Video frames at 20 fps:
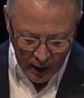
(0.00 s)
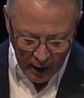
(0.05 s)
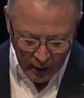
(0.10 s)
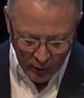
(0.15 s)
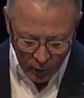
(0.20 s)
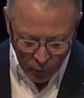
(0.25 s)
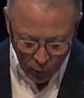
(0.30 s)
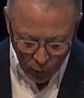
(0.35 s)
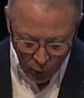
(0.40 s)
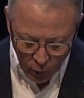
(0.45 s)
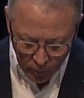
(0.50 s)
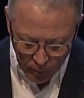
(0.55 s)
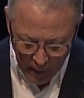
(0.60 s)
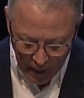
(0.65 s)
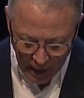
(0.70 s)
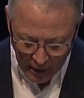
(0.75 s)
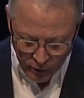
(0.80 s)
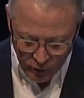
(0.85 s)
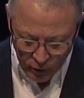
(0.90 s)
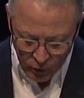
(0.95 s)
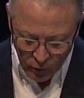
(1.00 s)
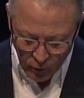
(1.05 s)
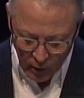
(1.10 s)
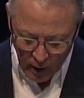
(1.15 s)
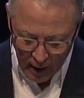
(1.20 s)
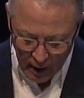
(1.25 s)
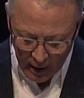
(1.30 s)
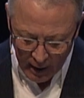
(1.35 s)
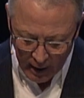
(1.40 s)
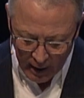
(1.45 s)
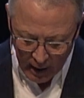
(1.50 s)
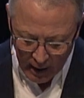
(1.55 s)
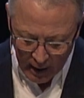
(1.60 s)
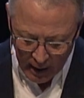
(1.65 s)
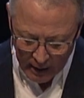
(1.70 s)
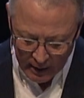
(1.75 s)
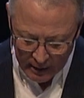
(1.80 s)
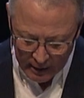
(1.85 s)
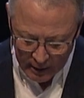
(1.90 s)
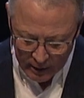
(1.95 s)
And the world passes away
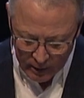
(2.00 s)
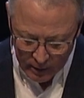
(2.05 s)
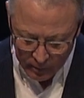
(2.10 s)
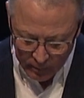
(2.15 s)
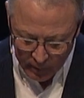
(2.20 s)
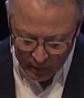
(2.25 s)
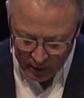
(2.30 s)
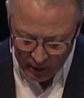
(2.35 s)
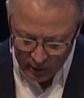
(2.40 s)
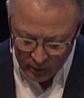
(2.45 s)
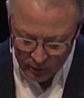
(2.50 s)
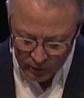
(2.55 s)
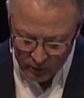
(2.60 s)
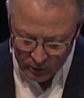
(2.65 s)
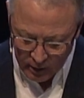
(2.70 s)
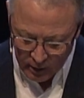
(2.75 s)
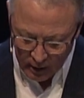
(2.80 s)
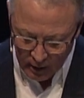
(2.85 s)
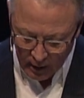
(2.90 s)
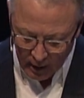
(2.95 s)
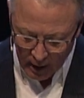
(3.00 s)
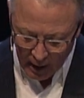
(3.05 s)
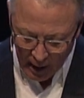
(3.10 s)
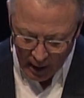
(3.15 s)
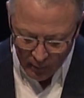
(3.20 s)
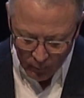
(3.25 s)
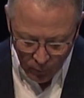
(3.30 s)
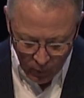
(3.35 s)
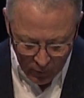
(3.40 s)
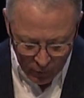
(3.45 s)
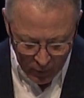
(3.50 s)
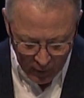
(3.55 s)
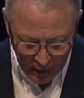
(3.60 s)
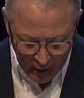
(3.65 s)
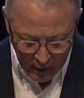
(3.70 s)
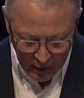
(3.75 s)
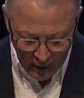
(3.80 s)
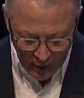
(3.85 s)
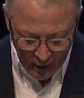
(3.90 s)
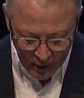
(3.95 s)
and disappears, and with
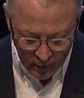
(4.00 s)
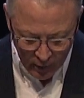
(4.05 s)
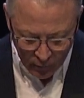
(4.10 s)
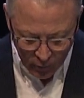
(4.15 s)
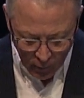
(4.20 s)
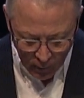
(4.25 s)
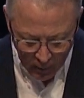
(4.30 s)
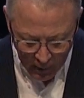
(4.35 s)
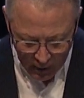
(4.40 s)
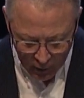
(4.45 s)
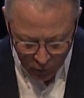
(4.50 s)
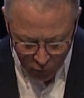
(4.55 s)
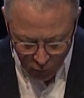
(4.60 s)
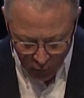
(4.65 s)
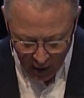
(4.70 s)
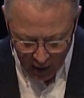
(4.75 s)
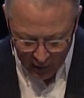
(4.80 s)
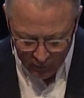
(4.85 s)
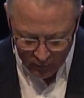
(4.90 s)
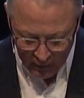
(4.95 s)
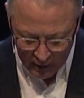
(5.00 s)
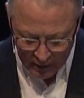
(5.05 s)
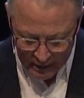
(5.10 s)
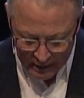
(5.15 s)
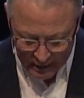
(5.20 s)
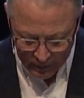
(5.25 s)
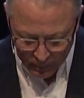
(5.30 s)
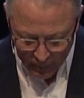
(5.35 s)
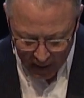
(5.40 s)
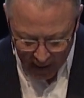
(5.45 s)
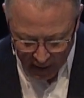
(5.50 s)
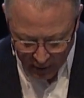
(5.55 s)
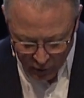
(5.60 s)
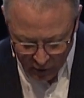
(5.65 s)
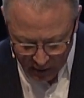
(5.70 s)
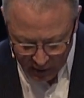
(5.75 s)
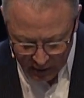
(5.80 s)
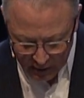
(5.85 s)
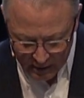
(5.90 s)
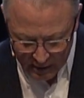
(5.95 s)
it the forbidden cravings, the
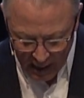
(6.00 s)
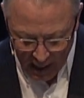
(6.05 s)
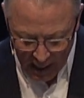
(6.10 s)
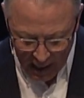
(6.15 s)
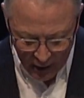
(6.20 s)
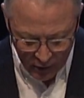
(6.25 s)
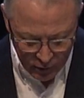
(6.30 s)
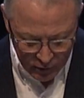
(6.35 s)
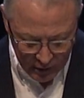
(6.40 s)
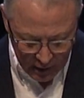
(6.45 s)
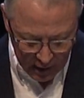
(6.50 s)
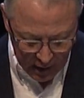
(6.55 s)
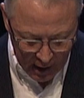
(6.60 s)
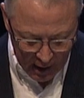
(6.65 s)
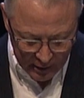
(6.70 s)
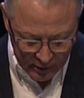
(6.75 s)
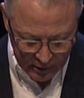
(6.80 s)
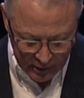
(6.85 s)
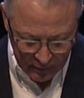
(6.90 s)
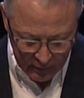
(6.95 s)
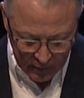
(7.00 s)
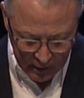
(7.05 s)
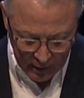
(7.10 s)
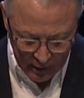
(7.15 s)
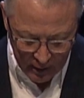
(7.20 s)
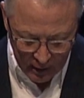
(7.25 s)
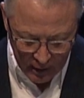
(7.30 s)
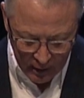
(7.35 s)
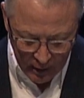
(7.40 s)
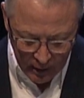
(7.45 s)
passionate desires, the lust of it.